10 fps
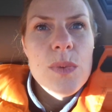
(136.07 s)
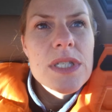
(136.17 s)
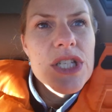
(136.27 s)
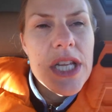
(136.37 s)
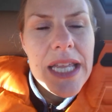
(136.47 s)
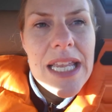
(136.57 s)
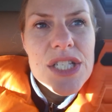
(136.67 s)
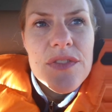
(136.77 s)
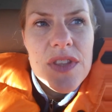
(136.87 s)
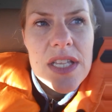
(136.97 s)
what
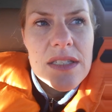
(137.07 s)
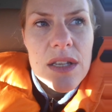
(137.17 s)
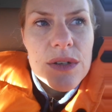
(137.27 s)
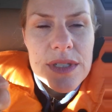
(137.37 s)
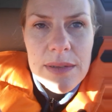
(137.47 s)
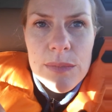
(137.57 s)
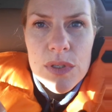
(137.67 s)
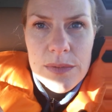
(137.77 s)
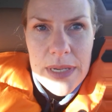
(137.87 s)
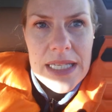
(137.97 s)
each of these little
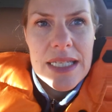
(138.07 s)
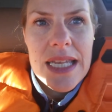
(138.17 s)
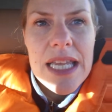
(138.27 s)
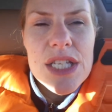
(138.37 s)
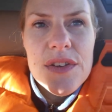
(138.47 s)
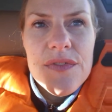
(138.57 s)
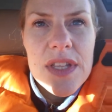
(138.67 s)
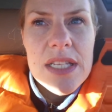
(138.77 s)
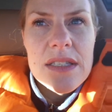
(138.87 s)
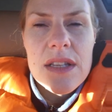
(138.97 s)
symbols means, each of
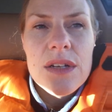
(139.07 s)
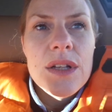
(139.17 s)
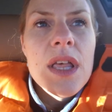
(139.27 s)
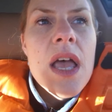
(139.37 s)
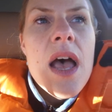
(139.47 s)
these little,